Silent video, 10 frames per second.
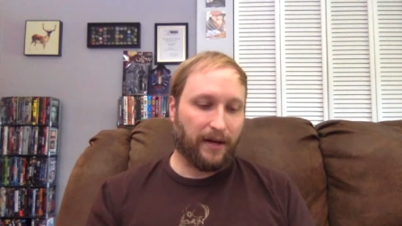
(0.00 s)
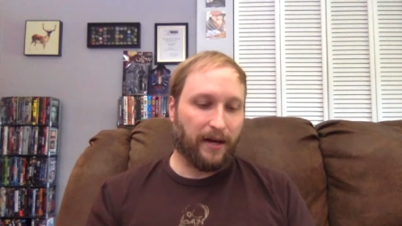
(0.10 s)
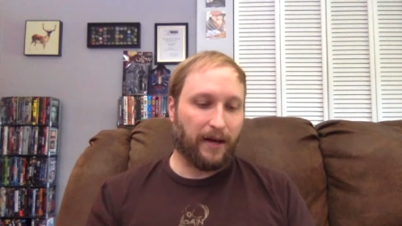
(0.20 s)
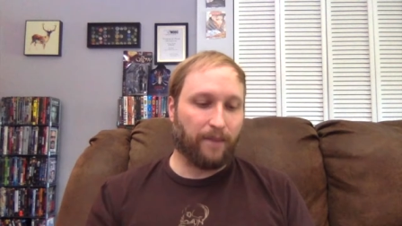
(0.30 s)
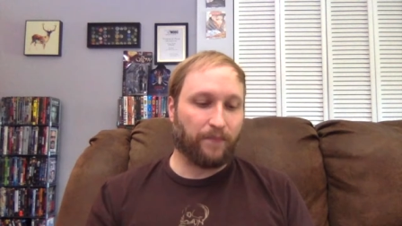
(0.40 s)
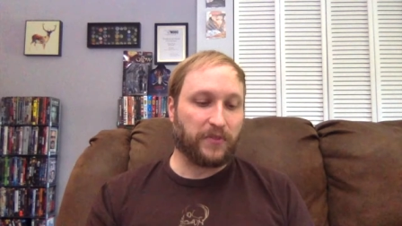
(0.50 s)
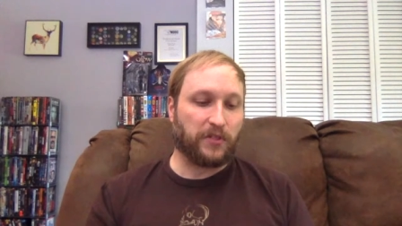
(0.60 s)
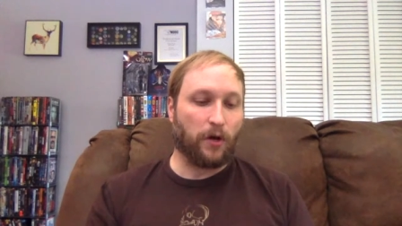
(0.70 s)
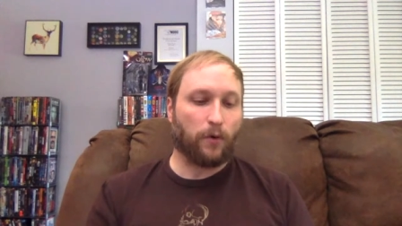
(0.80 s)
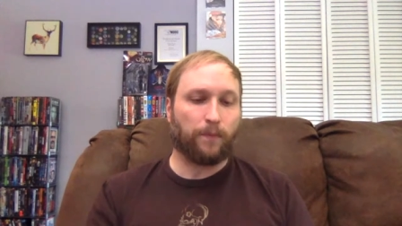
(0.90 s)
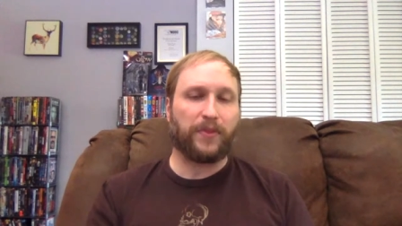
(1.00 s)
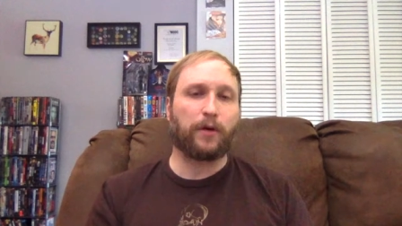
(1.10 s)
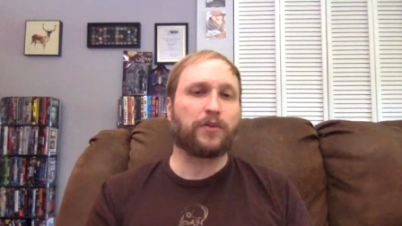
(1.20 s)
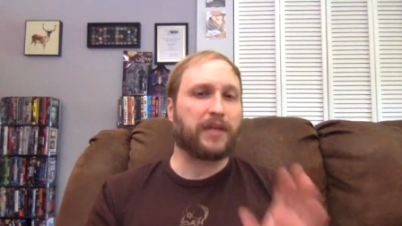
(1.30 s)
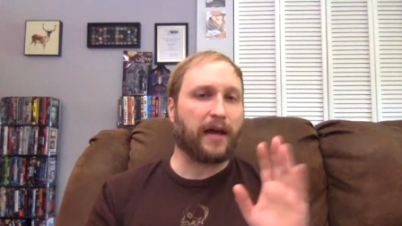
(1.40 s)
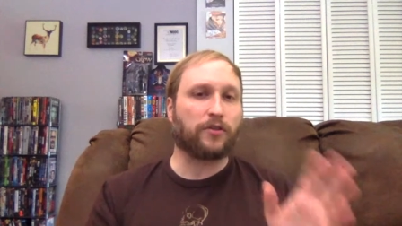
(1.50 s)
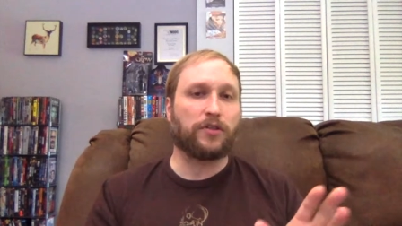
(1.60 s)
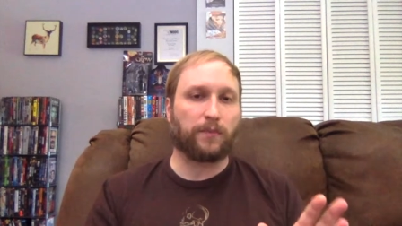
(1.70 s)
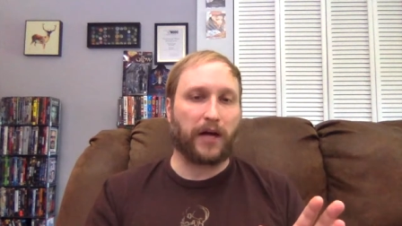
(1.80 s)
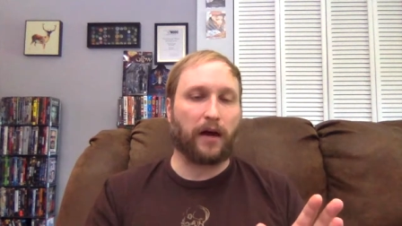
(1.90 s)
Um, so there was actually
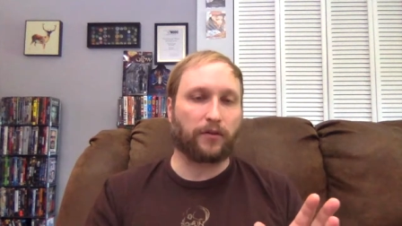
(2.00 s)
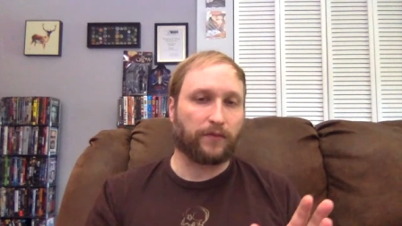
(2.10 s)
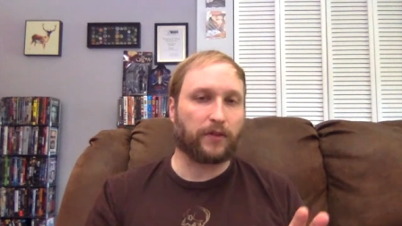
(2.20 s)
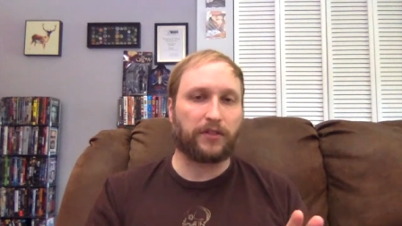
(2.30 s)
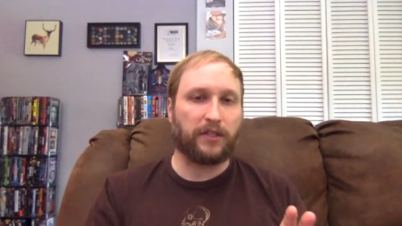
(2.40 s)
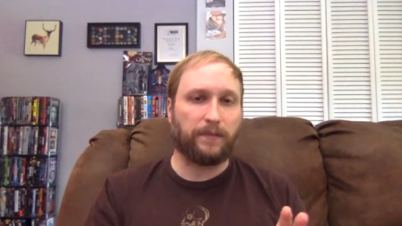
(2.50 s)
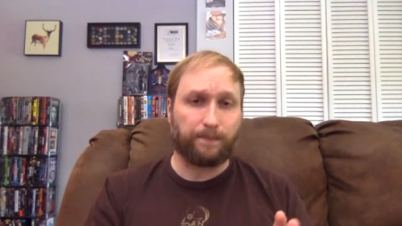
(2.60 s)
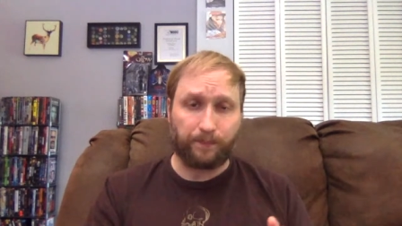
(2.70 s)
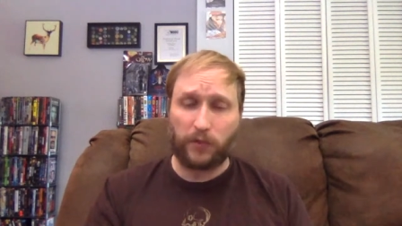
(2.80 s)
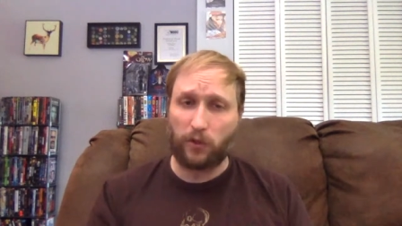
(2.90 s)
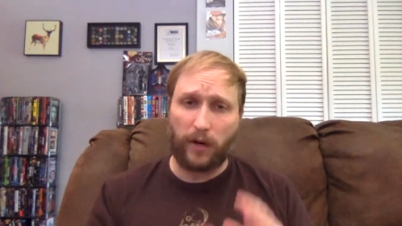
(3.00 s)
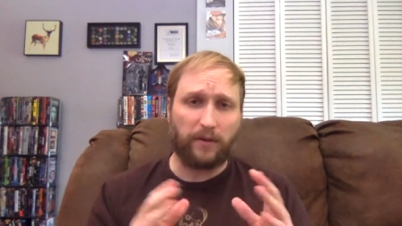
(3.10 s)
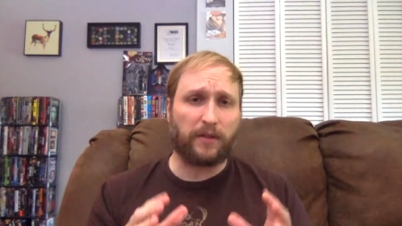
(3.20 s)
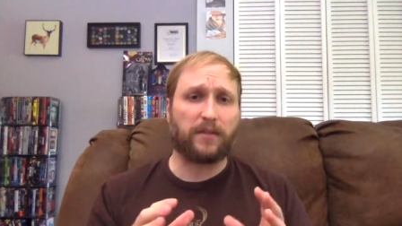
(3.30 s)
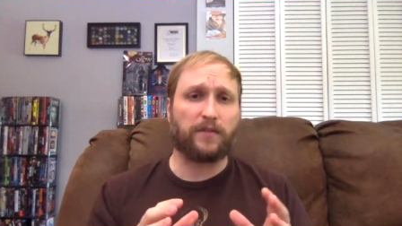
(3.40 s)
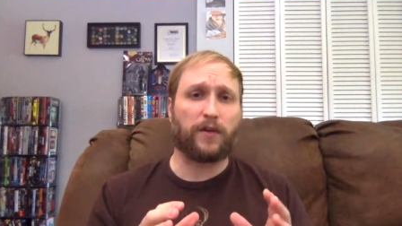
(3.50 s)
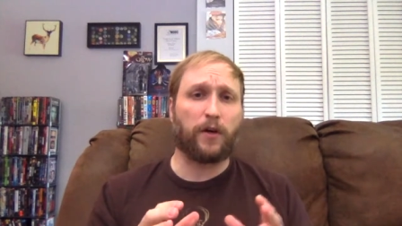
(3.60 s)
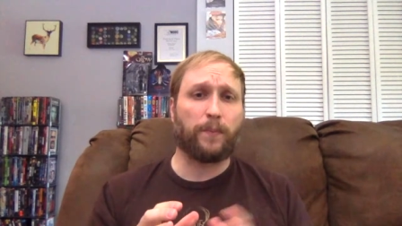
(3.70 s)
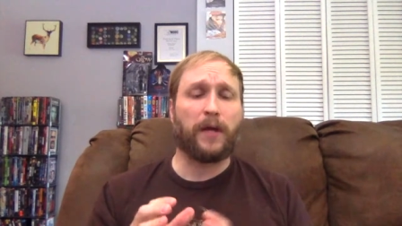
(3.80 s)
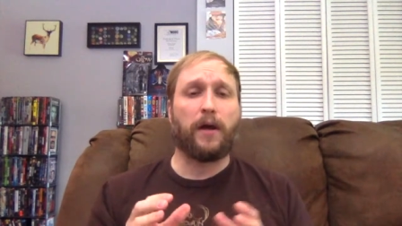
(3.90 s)
some controversy surrounding this
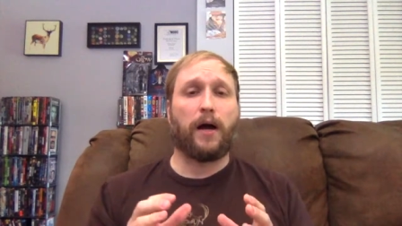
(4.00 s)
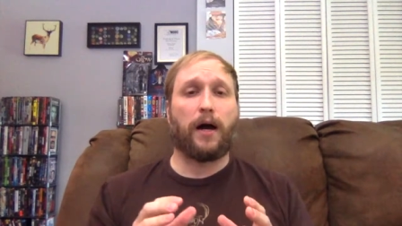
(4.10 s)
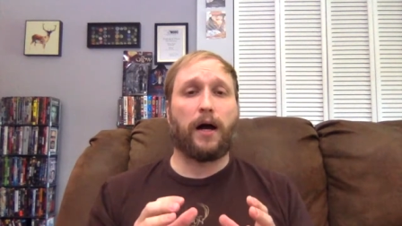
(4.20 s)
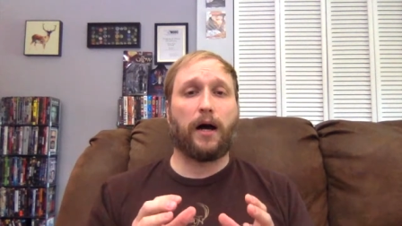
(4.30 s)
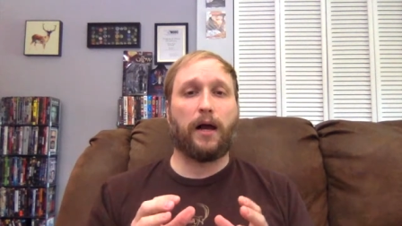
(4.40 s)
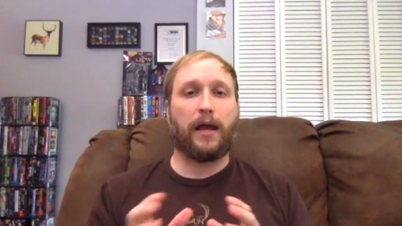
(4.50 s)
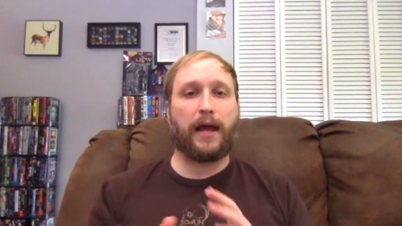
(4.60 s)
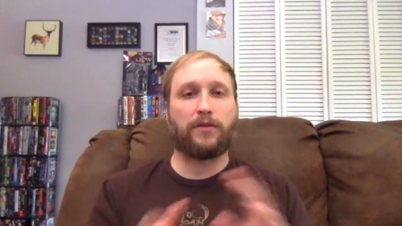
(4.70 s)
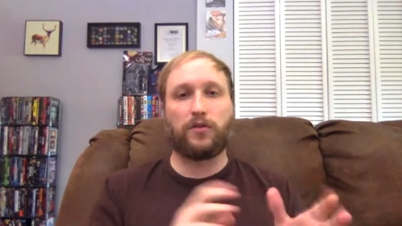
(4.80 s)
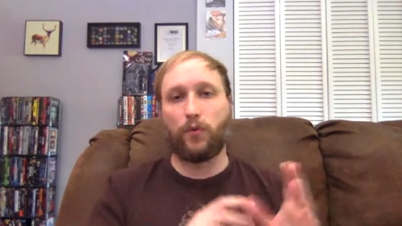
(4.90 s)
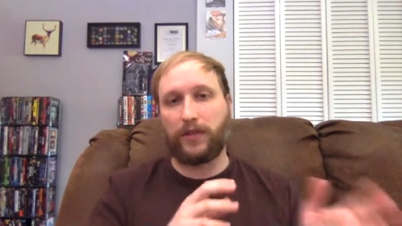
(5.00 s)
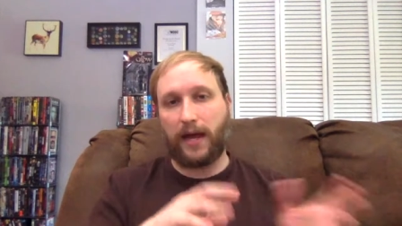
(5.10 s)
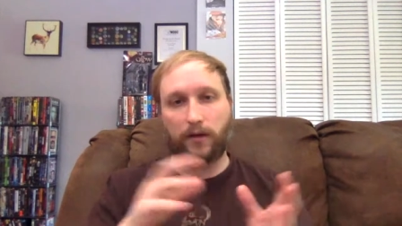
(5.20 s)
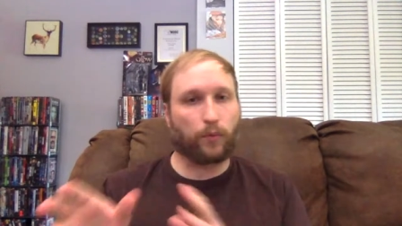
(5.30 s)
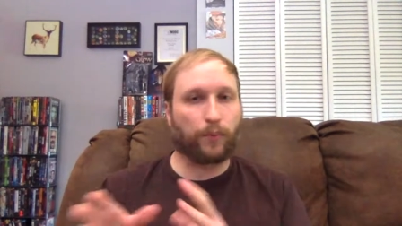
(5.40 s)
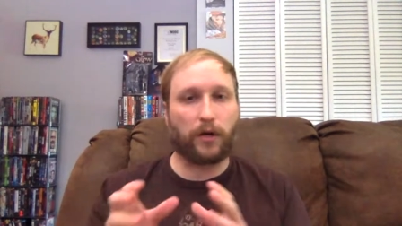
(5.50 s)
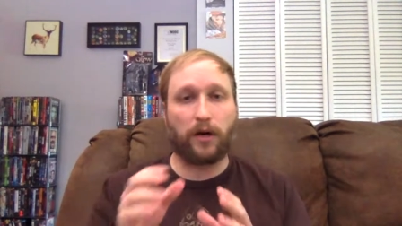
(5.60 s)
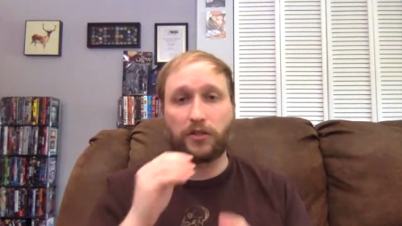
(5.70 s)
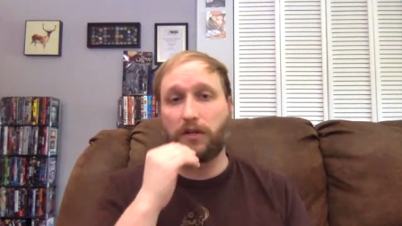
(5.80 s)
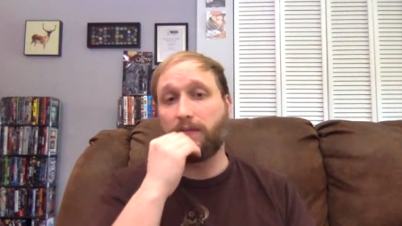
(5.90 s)
film. Uh, it had to do with the actual
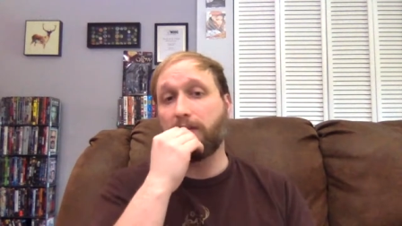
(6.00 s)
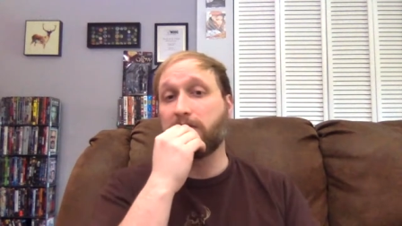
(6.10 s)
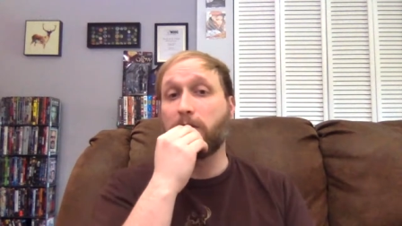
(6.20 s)
production of it.